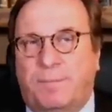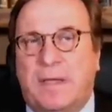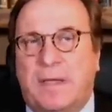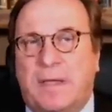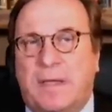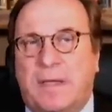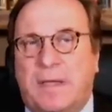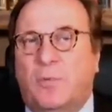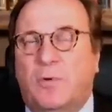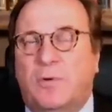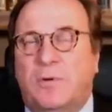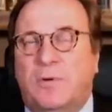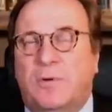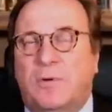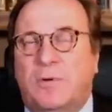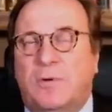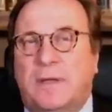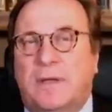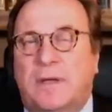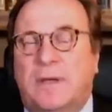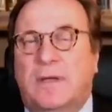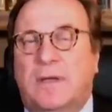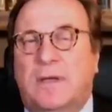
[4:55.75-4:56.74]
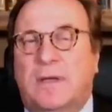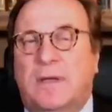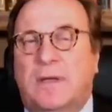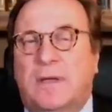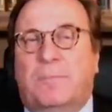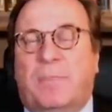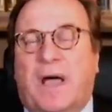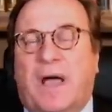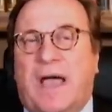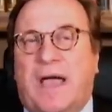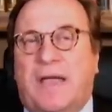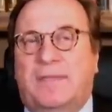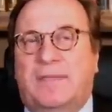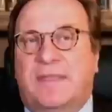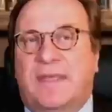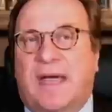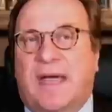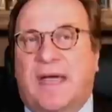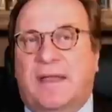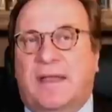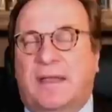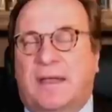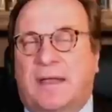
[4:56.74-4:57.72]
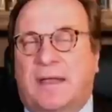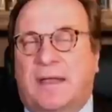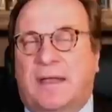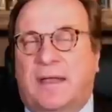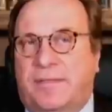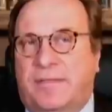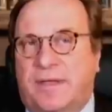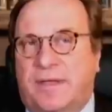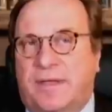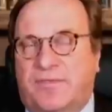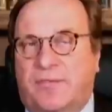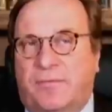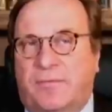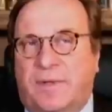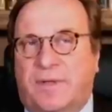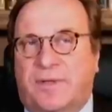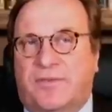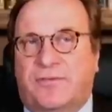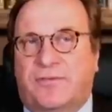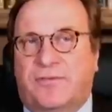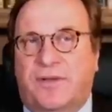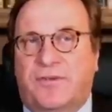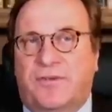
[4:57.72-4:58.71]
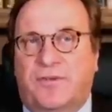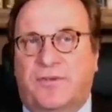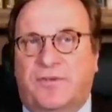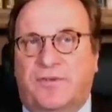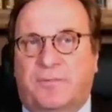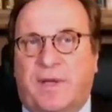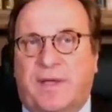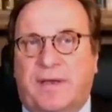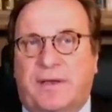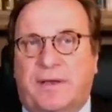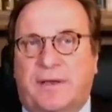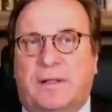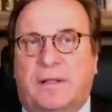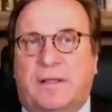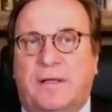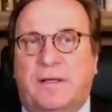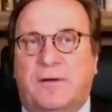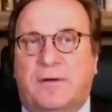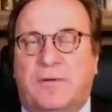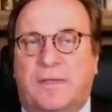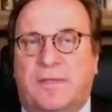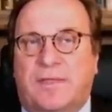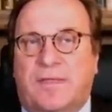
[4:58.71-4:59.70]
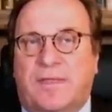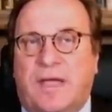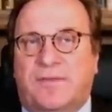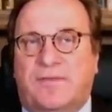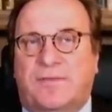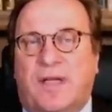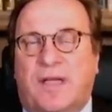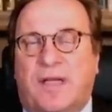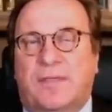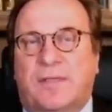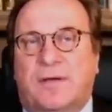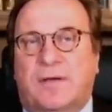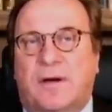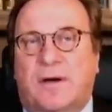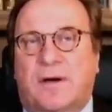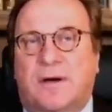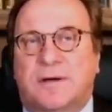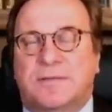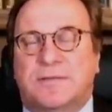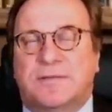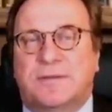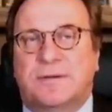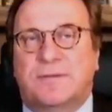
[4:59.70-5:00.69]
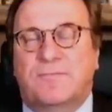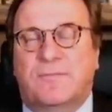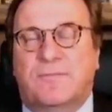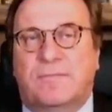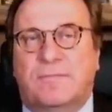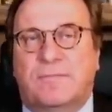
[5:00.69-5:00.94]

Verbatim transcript: people wouldn't be behind that. And I think this administration has made clear that that's not in the cards.